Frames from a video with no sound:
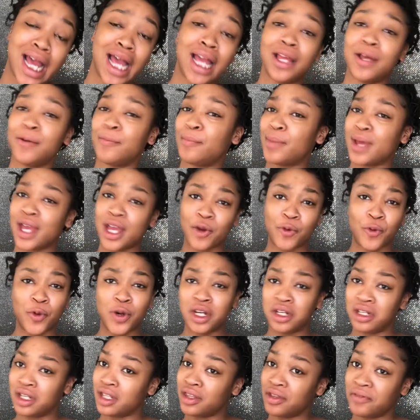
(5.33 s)
I am back with
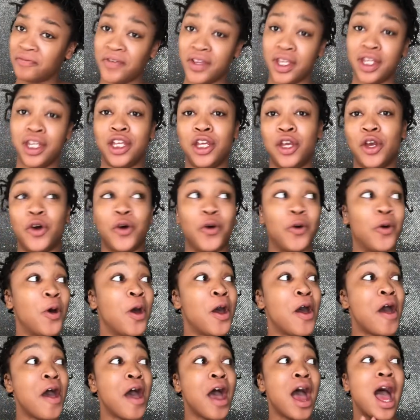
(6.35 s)
another video.
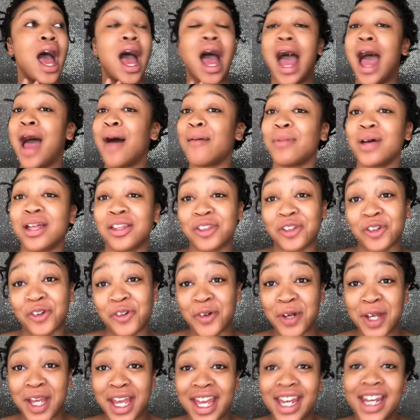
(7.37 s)
I'm about to go
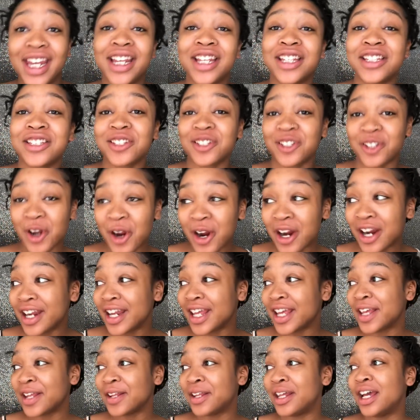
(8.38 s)
ahead and get
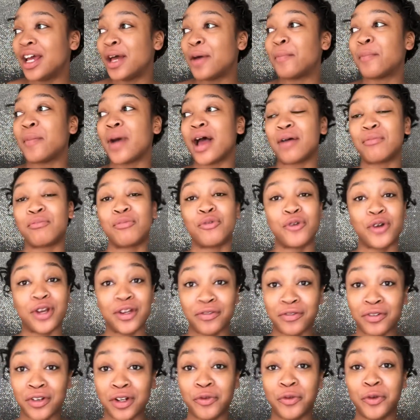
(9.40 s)
started. My
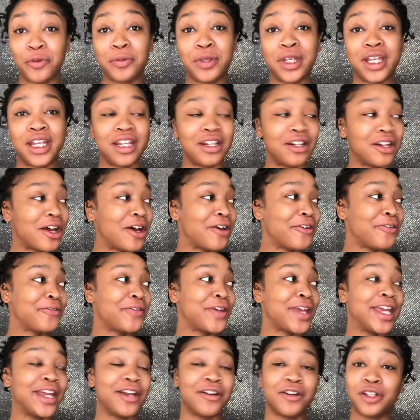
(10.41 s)
boyfriend will be getting off
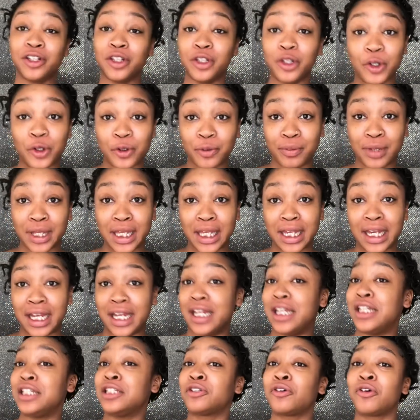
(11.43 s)
here in a little bit and
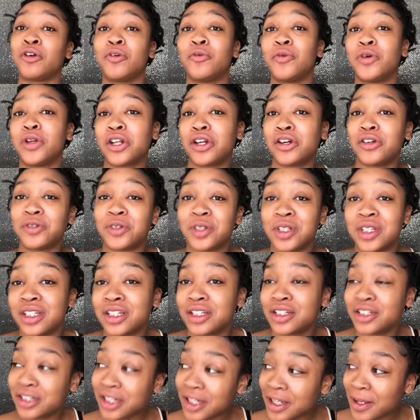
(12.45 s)
he's gonna want to go to the
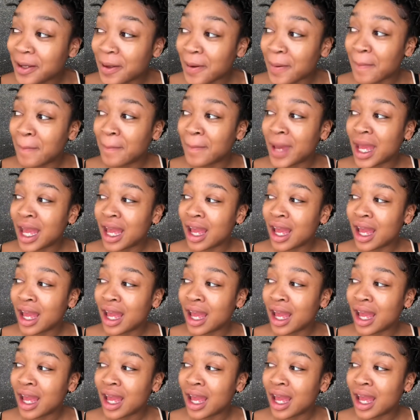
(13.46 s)
gym.